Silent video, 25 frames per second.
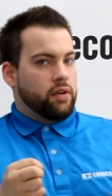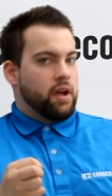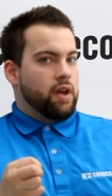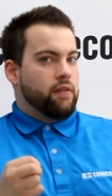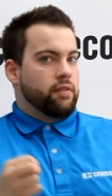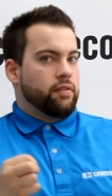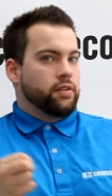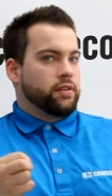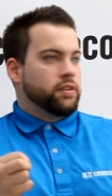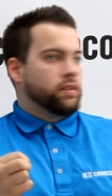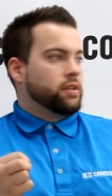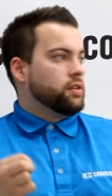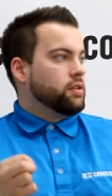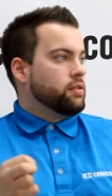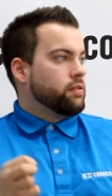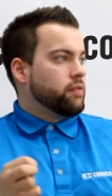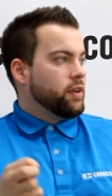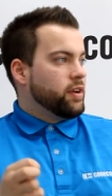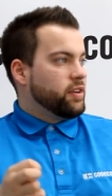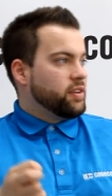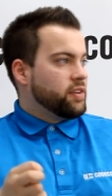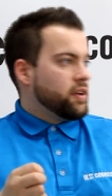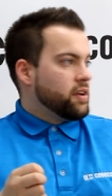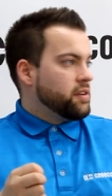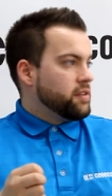every single device
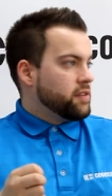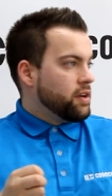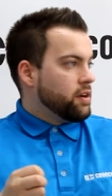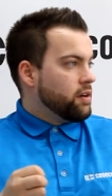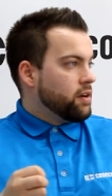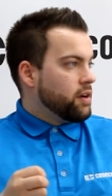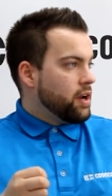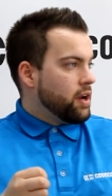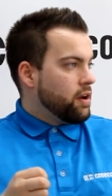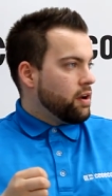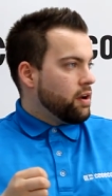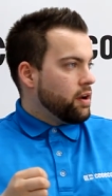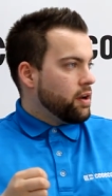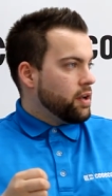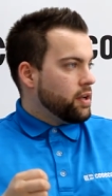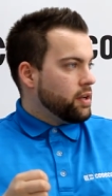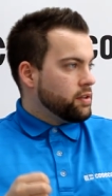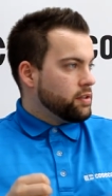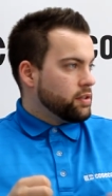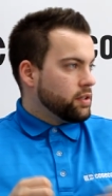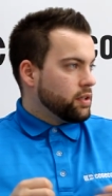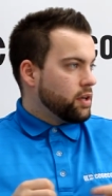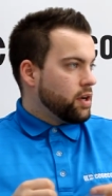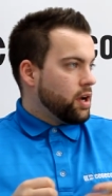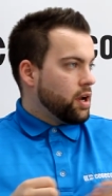that has internet on it to
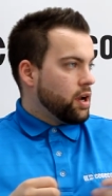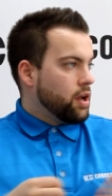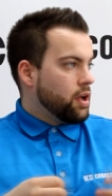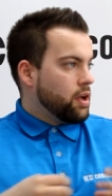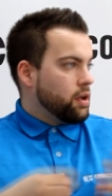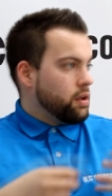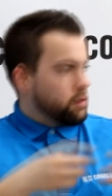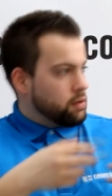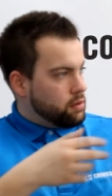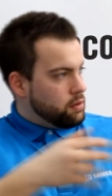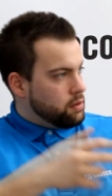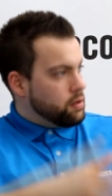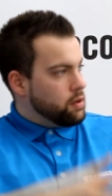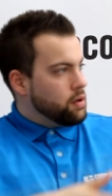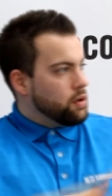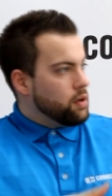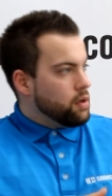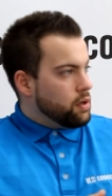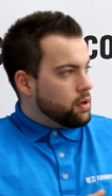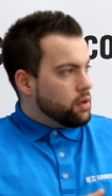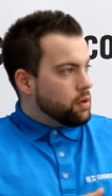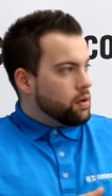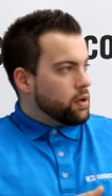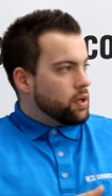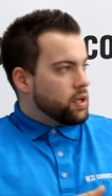kind of
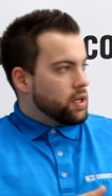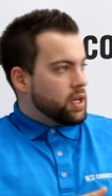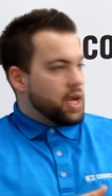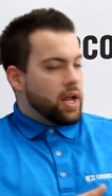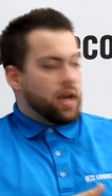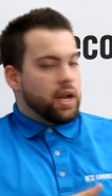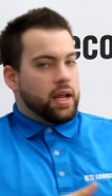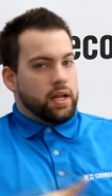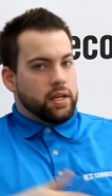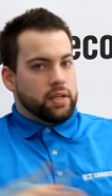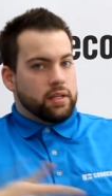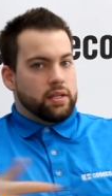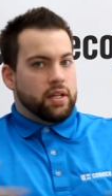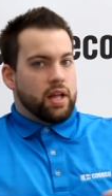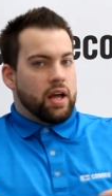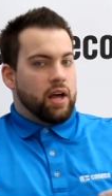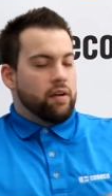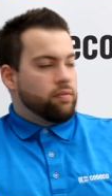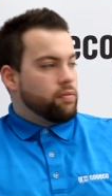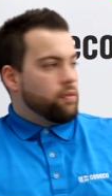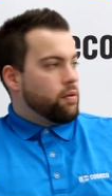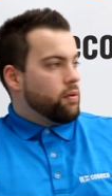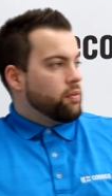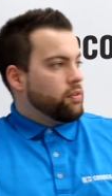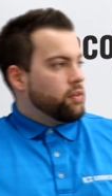get into that
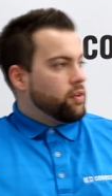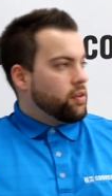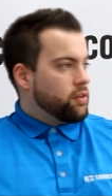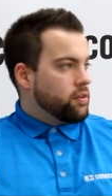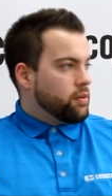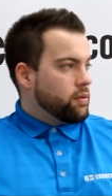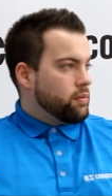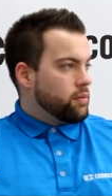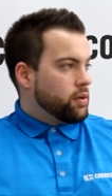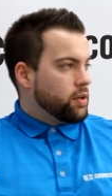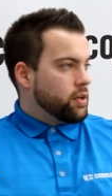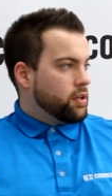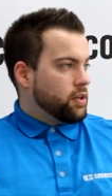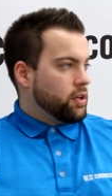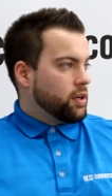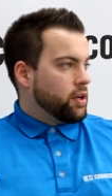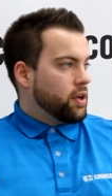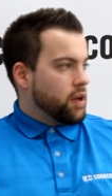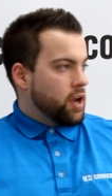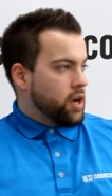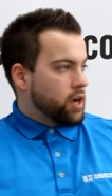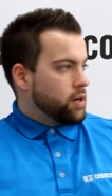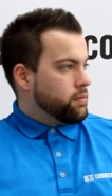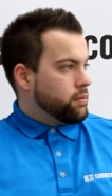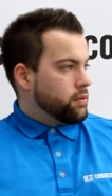phone system to
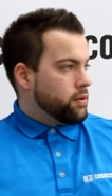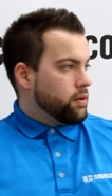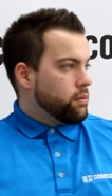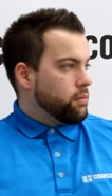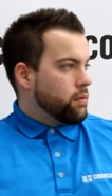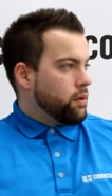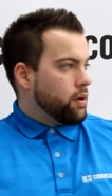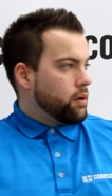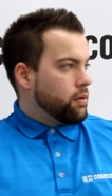connect with your work,